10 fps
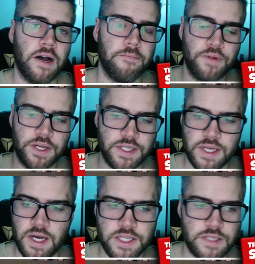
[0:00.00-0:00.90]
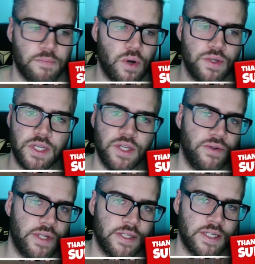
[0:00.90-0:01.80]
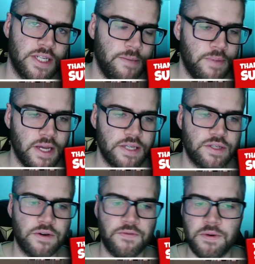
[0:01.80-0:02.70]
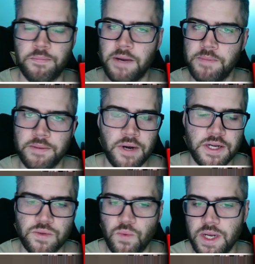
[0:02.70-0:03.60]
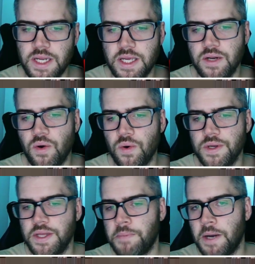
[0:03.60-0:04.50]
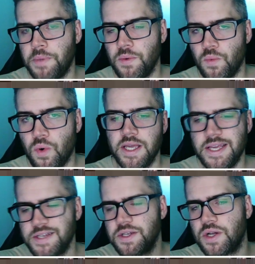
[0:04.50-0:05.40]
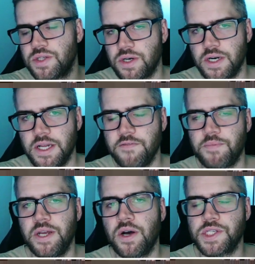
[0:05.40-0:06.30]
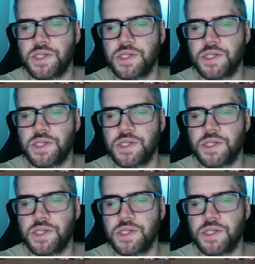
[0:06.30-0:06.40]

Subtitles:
plus Gus, mostly used as a DPSer for Puppet Boss Winden or in the Puppet War. He is an alternative, but he also